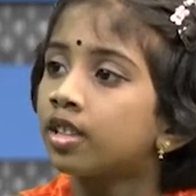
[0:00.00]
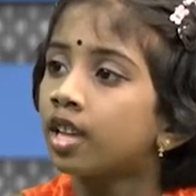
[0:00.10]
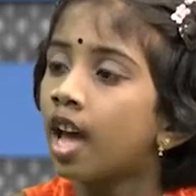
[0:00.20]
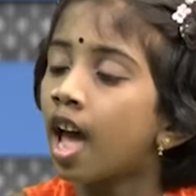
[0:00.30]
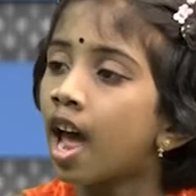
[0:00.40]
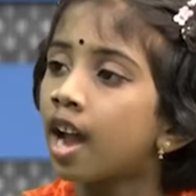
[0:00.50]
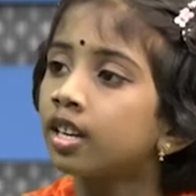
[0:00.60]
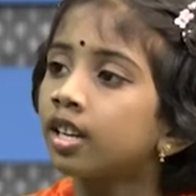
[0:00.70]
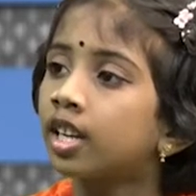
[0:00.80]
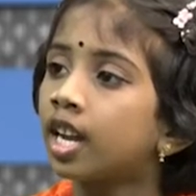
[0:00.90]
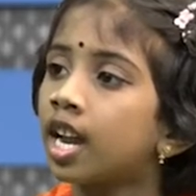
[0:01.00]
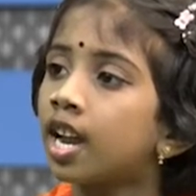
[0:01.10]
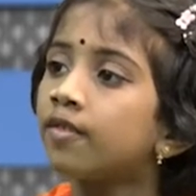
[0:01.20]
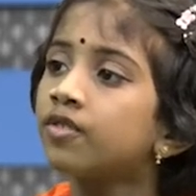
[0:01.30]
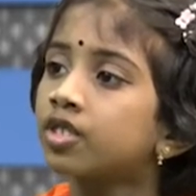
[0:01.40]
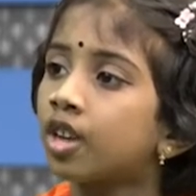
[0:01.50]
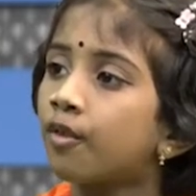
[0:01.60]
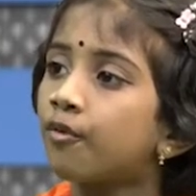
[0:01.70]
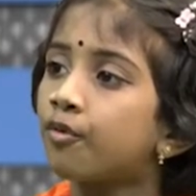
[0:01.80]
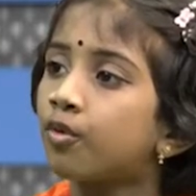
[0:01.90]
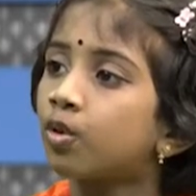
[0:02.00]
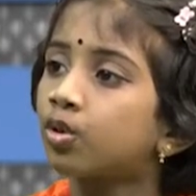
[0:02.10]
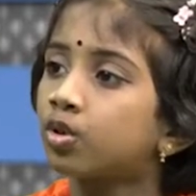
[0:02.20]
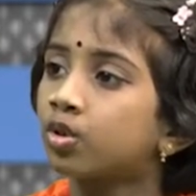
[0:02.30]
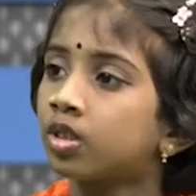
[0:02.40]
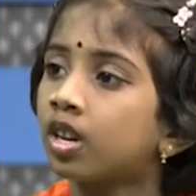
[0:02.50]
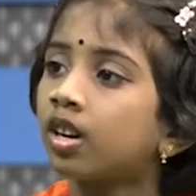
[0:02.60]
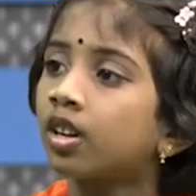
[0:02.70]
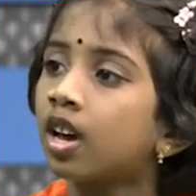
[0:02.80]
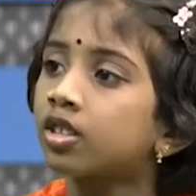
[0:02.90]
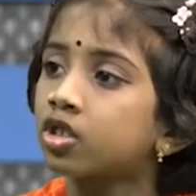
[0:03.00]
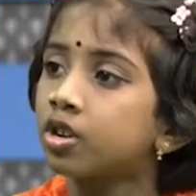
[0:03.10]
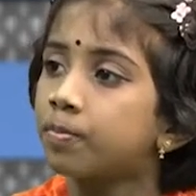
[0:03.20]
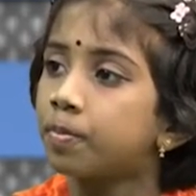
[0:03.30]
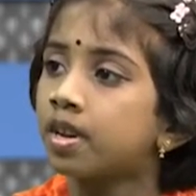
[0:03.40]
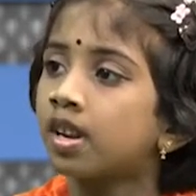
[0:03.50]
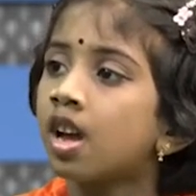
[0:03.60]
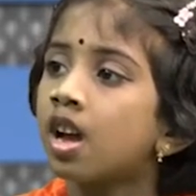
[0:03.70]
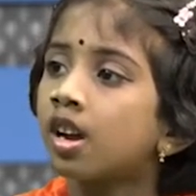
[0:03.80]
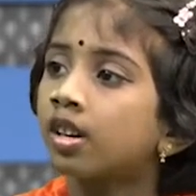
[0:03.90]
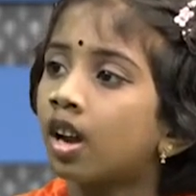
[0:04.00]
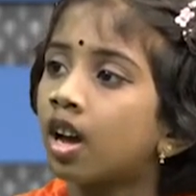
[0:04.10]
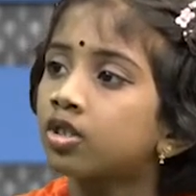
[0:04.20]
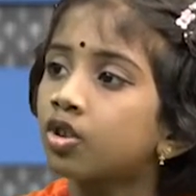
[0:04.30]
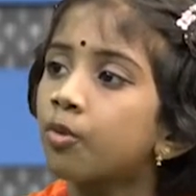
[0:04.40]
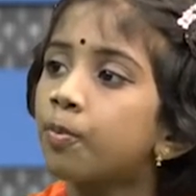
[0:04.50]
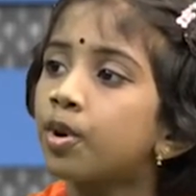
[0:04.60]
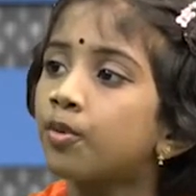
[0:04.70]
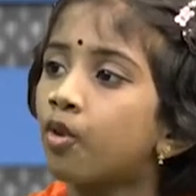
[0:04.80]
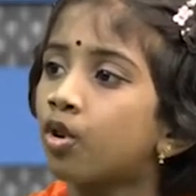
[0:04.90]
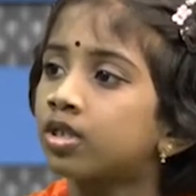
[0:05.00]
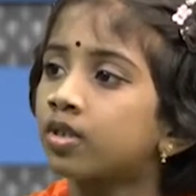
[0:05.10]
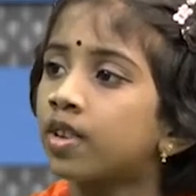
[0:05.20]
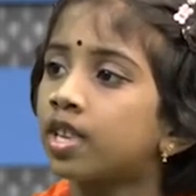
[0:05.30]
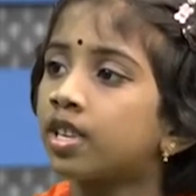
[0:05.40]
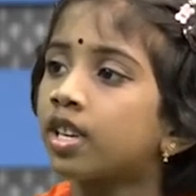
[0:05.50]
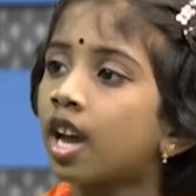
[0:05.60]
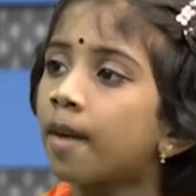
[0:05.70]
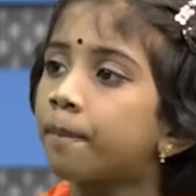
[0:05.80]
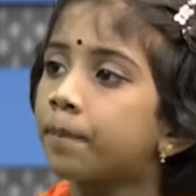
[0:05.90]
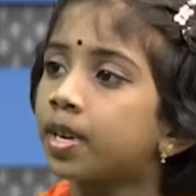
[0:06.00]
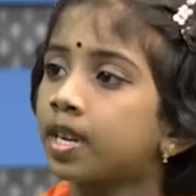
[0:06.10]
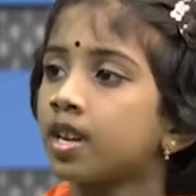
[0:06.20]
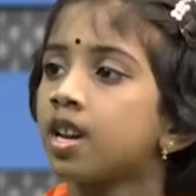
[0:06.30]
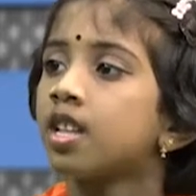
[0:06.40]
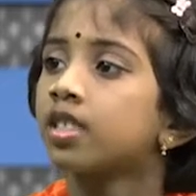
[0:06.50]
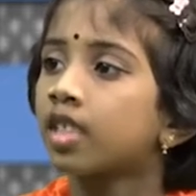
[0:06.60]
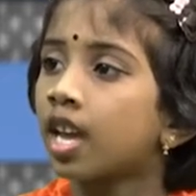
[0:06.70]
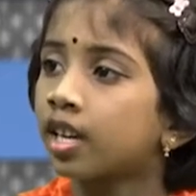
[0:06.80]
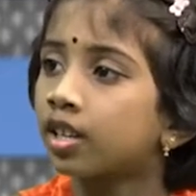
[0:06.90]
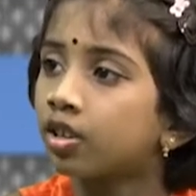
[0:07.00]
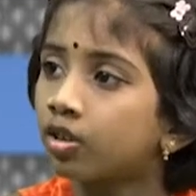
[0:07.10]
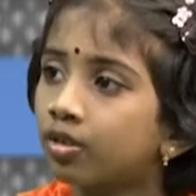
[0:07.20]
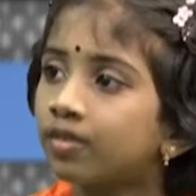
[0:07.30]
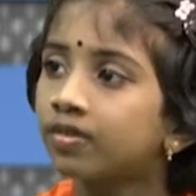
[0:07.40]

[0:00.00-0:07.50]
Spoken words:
The ant gave some food to the grasshopper. Grasshopper was very happy. Thank you.